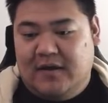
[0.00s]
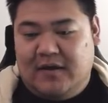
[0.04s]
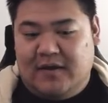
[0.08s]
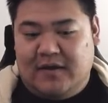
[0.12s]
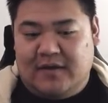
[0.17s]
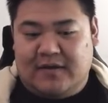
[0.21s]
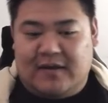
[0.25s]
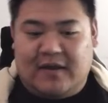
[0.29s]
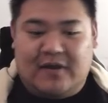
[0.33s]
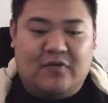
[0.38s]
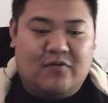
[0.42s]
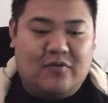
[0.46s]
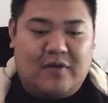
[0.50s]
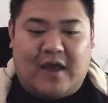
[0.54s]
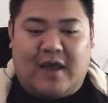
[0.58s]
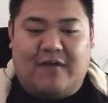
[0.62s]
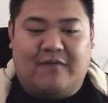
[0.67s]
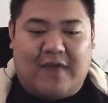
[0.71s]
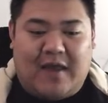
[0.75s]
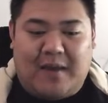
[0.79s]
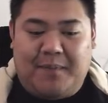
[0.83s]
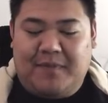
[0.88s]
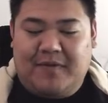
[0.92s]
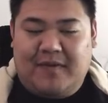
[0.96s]
Next, we
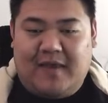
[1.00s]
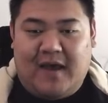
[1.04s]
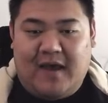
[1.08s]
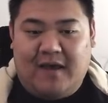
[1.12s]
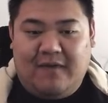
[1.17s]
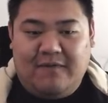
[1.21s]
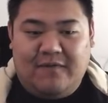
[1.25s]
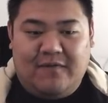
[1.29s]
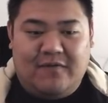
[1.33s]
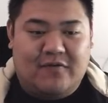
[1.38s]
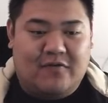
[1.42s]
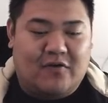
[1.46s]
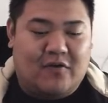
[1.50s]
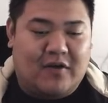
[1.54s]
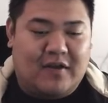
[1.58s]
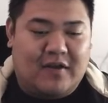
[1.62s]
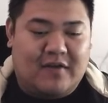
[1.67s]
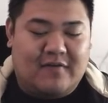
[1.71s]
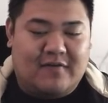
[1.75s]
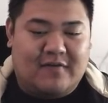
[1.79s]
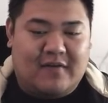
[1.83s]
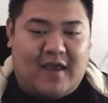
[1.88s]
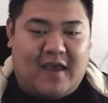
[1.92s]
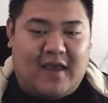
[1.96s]
have Epitaph. So
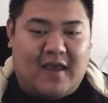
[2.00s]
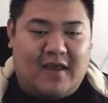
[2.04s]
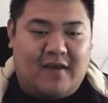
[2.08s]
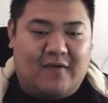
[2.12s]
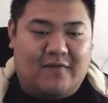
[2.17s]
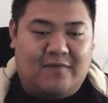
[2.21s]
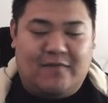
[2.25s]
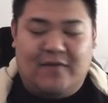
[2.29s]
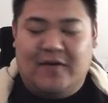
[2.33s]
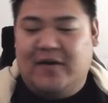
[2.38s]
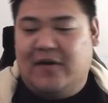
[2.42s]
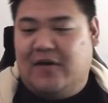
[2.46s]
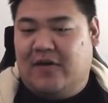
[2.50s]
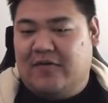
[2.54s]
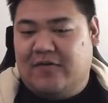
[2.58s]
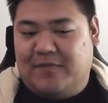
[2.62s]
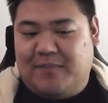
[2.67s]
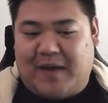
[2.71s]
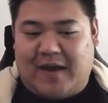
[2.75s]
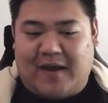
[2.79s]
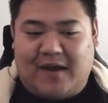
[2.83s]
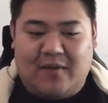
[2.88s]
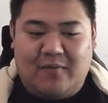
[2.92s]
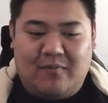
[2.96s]
it's a free cost
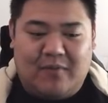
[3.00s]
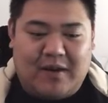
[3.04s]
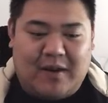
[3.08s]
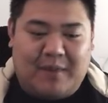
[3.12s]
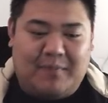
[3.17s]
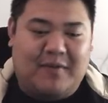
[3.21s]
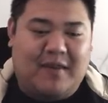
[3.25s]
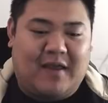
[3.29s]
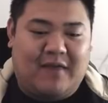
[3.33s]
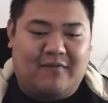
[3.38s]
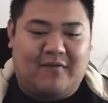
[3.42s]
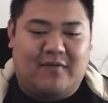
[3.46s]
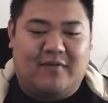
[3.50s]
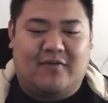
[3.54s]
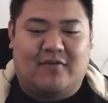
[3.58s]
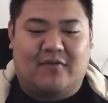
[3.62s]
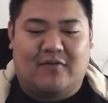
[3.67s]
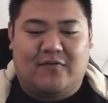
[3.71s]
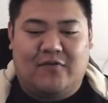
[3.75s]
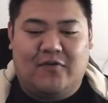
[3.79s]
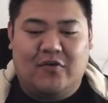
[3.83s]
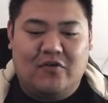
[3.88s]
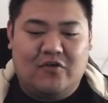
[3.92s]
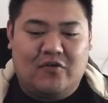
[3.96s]
backup. When Epitaph enters
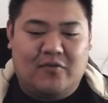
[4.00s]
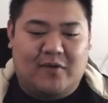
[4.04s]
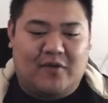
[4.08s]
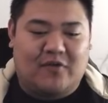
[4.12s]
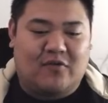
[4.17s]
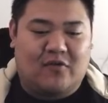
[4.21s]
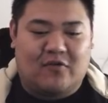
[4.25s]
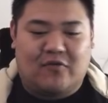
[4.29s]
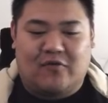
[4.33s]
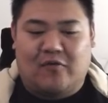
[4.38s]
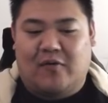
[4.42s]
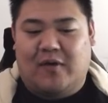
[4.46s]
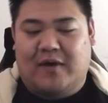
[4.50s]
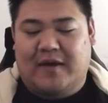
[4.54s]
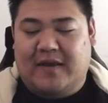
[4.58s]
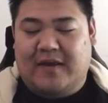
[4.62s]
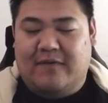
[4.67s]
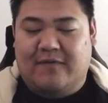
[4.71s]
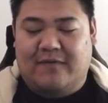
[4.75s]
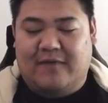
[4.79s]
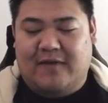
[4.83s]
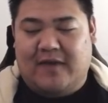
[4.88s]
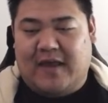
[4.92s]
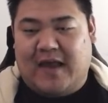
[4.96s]
the field, you may search for one
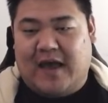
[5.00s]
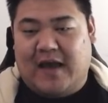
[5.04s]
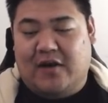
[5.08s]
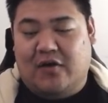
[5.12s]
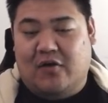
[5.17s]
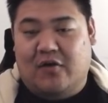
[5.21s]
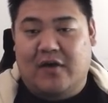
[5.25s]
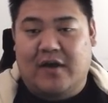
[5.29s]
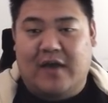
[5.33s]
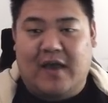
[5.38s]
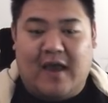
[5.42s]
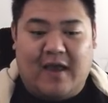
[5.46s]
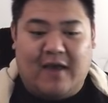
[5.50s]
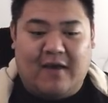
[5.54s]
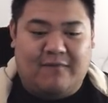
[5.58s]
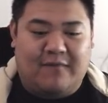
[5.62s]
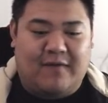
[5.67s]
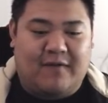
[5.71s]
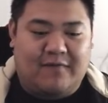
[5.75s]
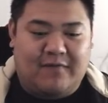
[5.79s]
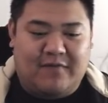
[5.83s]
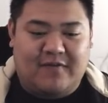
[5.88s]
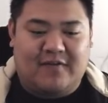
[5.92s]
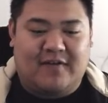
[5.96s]
category
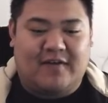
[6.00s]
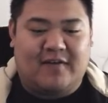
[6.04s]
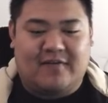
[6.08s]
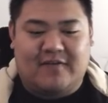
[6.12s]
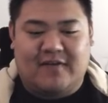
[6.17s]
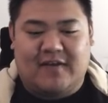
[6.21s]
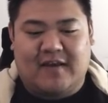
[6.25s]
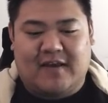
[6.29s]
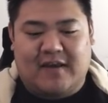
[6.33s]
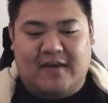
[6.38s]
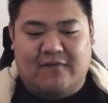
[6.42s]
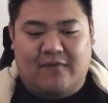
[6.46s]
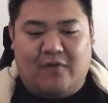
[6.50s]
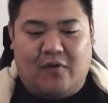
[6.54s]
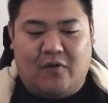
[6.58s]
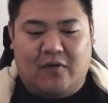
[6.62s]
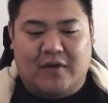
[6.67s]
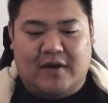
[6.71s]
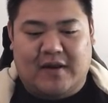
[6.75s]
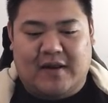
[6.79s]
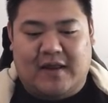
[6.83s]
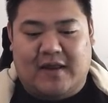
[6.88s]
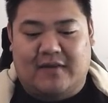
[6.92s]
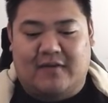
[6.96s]
FFCC forward
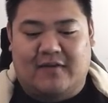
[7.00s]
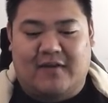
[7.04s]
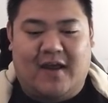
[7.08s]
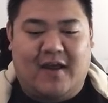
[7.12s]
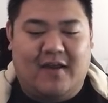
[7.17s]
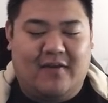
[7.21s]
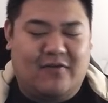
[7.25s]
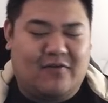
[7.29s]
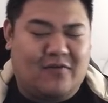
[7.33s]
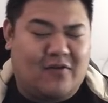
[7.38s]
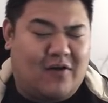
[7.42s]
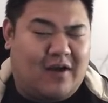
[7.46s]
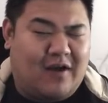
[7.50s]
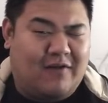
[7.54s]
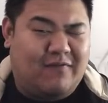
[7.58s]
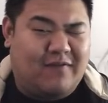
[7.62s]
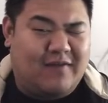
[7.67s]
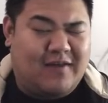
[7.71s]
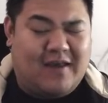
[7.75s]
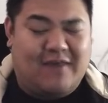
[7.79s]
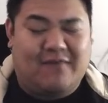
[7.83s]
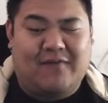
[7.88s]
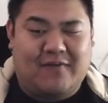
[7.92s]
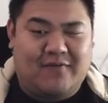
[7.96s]
and add to your hand. So I
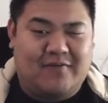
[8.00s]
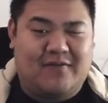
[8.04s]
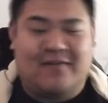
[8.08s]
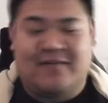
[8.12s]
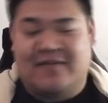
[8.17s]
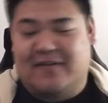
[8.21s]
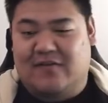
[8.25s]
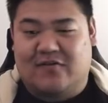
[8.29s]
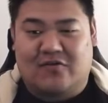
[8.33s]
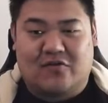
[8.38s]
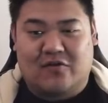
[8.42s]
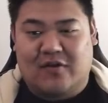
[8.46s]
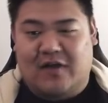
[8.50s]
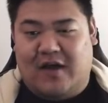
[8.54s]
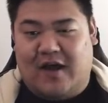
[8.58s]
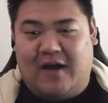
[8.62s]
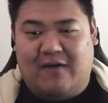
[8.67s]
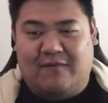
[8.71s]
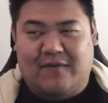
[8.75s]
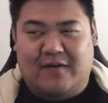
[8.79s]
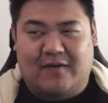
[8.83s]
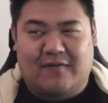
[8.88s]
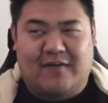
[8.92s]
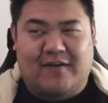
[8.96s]
think FFCC is
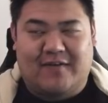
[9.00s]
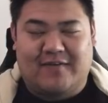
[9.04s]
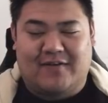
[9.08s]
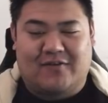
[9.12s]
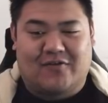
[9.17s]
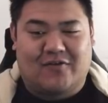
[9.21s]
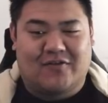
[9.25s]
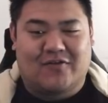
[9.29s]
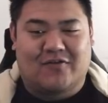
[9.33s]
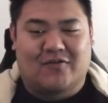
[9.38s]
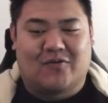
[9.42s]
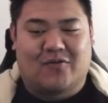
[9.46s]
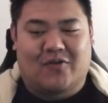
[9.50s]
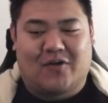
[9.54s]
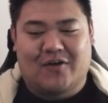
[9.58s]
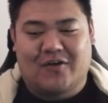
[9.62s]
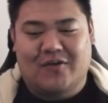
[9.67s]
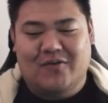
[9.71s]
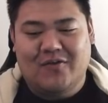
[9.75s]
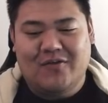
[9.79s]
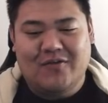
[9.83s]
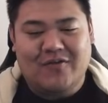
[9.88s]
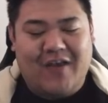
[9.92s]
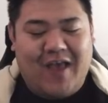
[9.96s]
Final Fantasy Crystal
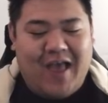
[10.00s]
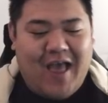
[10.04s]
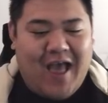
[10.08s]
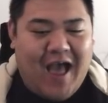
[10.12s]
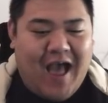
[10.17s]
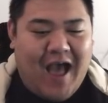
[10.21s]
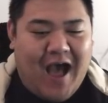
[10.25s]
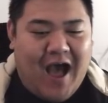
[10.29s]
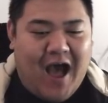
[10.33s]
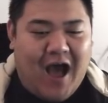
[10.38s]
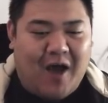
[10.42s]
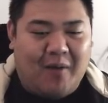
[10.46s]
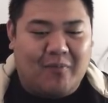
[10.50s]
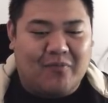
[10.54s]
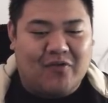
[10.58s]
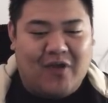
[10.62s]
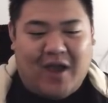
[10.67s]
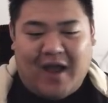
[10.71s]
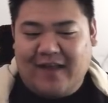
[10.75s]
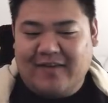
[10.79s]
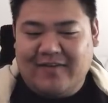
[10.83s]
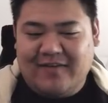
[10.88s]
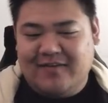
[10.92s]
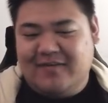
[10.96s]
Chronicles. So
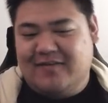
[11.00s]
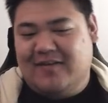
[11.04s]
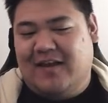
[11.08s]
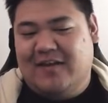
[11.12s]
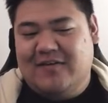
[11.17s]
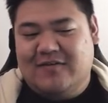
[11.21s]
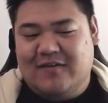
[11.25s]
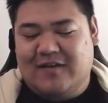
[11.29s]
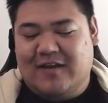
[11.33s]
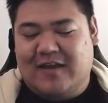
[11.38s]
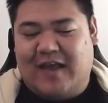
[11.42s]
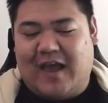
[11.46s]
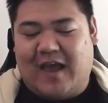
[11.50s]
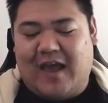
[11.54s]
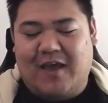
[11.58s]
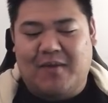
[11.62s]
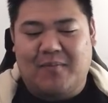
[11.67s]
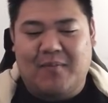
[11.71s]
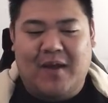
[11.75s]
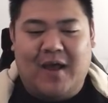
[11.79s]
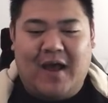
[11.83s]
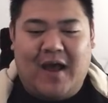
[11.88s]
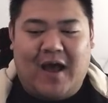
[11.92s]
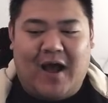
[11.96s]
at this stage of the
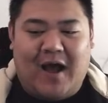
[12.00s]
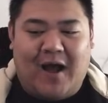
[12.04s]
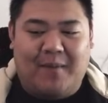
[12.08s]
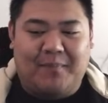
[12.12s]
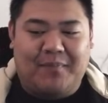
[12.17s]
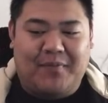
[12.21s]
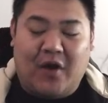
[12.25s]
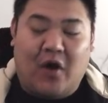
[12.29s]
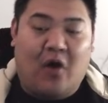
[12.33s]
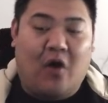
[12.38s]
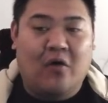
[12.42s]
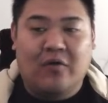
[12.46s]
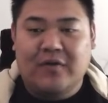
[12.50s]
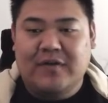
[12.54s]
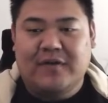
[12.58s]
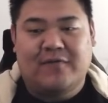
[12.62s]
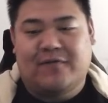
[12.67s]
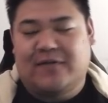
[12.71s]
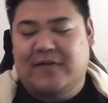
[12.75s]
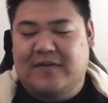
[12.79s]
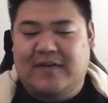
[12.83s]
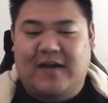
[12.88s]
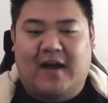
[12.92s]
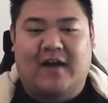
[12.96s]
game, there are only
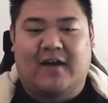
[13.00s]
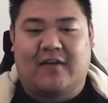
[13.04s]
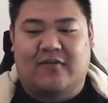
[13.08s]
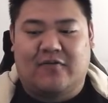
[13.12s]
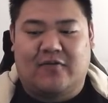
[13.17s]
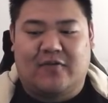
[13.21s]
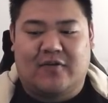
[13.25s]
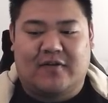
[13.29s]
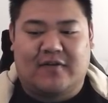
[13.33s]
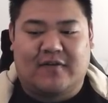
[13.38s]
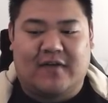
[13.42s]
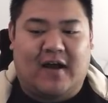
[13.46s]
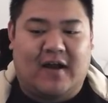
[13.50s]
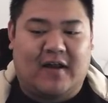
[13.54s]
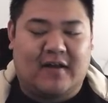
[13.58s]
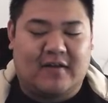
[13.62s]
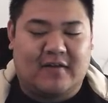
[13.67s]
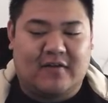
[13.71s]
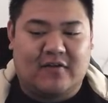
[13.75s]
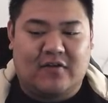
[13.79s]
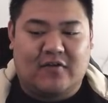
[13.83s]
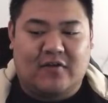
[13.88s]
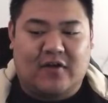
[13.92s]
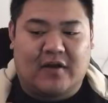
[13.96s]
3 targets for this card.
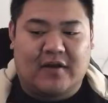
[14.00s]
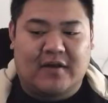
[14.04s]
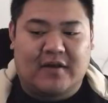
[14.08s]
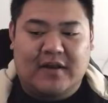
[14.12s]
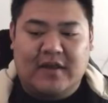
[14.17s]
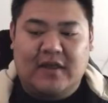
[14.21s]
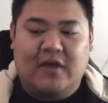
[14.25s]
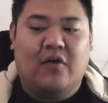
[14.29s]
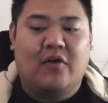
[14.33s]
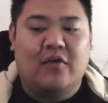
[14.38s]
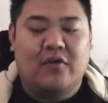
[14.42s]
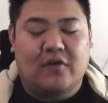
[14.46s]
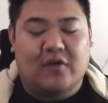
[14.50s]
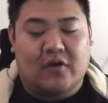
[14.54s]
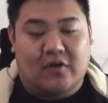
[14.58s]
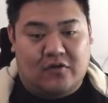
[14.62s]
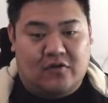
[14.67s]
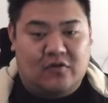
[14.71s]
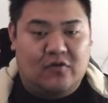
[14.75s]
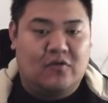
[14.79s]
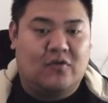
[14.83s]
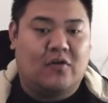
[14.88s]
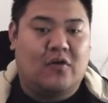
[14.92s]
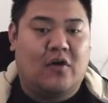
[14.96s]
You've got Leo, you've got
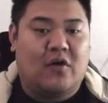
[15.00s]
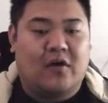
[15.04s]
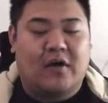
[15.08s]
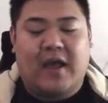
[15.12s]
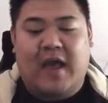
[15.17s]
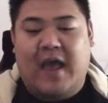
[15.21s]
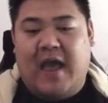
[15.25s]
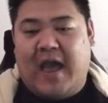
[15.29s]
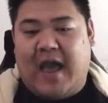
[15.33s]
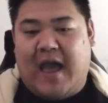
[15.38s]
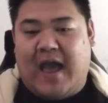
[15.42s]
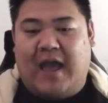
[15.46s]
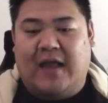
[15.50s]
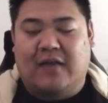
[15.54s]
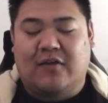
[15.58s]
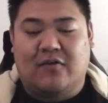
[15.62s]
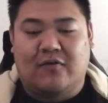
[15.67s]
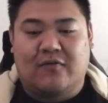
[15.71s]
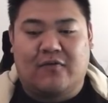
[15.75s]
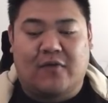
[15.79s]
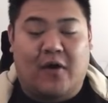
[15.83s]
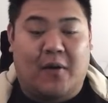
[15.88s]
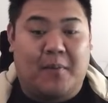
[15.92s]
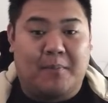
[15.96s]
Hugh and
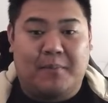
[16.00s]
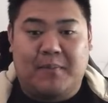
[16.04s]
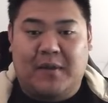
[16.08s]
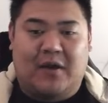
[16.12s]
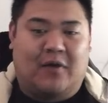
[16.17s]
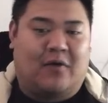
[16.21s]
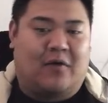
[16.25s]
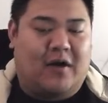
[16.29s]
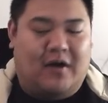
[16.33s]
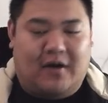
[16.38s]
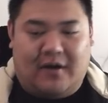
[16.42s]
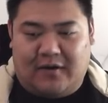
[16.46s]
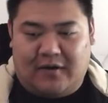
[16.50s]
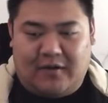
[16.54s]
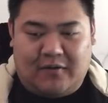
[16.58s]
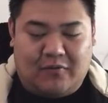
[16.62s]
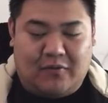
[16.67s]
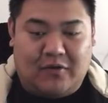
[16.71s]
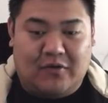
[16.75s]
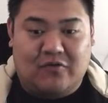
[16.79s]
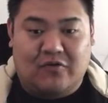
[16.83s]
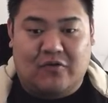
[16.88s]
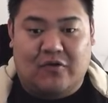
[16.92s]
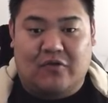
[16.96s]
you've got Mira,
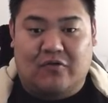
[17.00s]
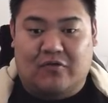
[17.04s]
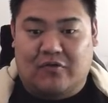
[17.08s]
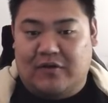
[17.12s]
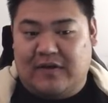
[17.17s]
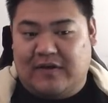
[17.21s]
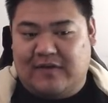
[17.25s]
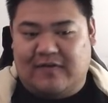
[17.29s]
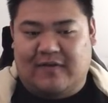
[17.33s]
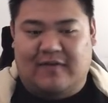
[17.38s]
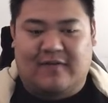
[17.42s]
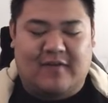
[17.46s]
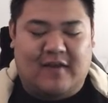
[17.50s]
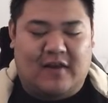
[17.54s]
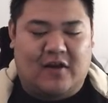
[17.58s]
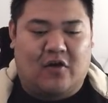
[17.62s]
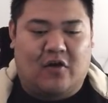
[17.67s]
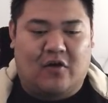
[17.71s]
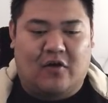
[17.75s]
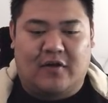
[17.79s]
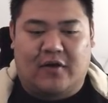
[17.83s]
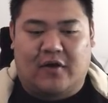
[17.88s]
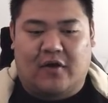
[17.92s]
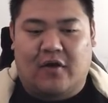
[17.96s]
which was released a set
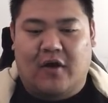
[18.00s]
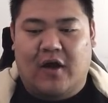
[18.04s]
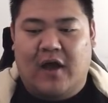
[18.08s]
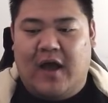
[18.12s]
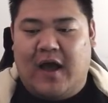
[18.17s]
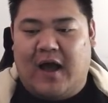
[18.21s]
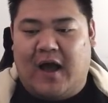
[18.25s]
earlier.